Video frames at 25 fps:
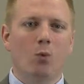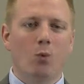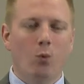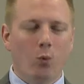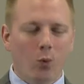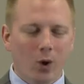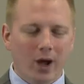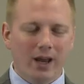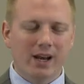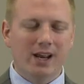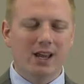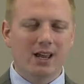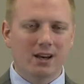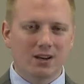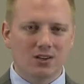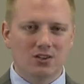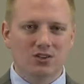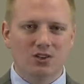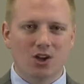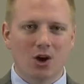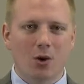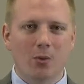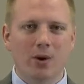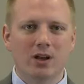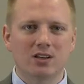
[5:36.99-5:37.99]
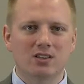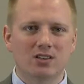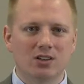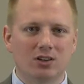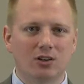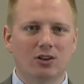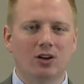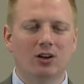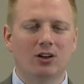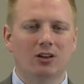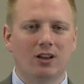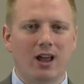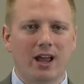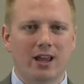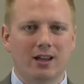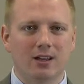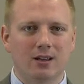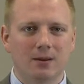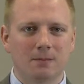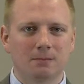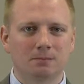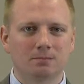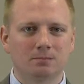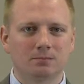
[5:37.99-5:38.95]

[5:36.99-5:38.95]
what it is going to look like.